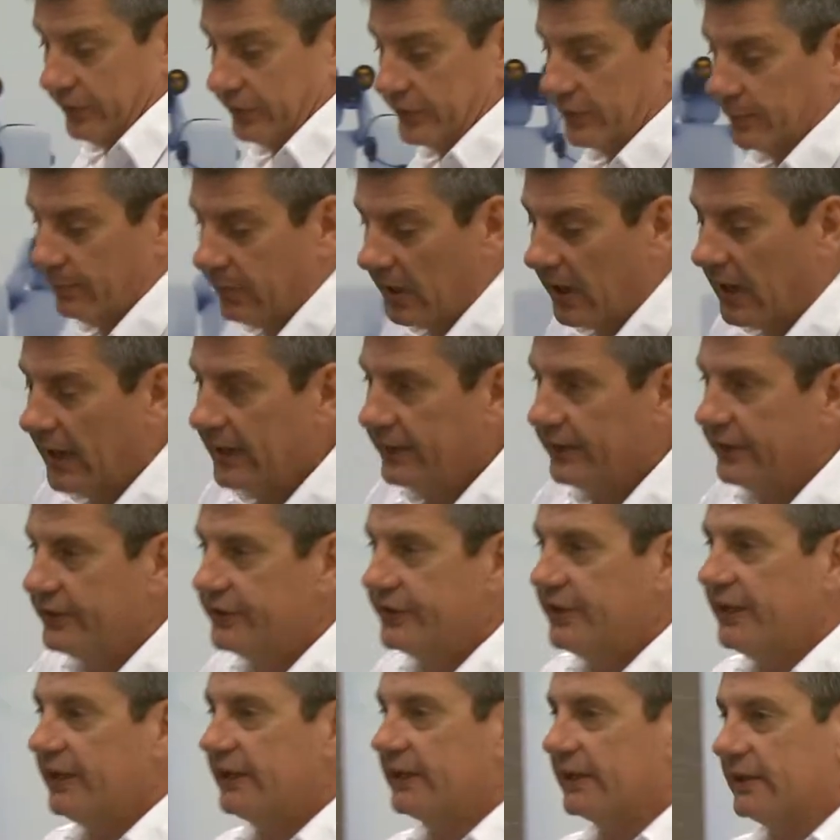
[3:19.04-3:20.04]
to buy the
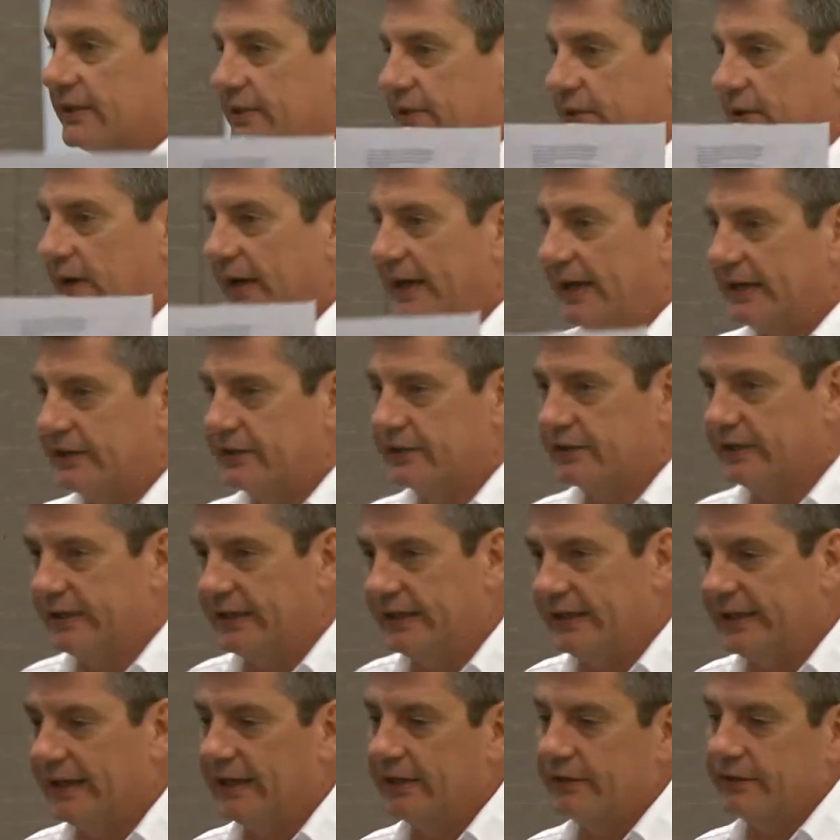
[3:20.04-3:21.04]
ticket, so I
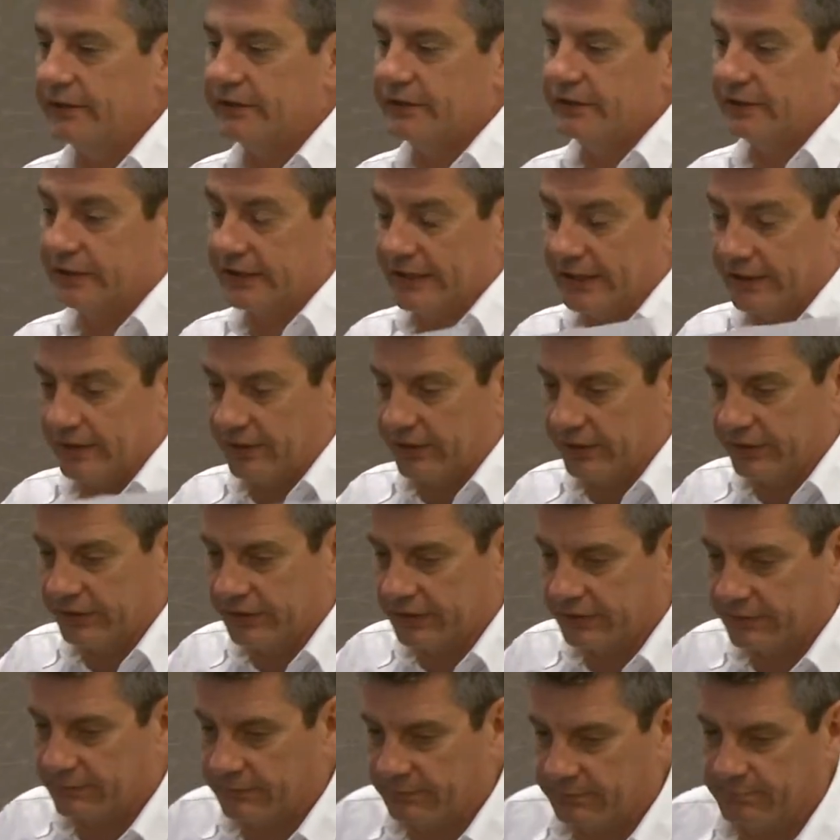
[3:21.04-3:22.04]
actually get
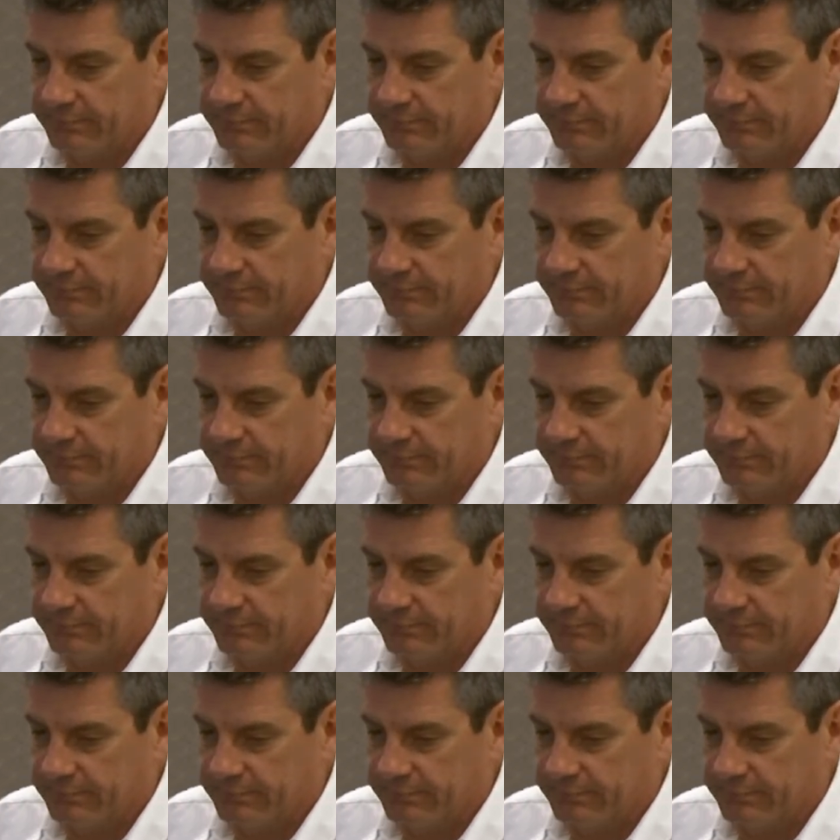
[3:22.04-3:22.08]
on the